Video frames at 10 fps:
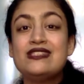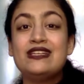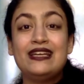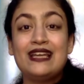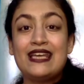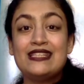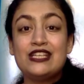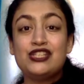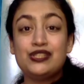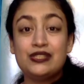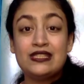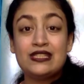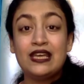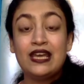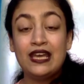realizations
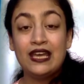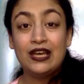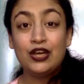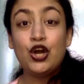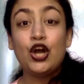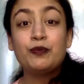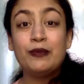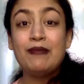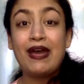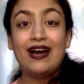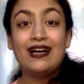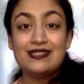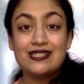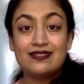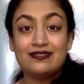got me my
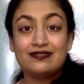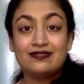answer.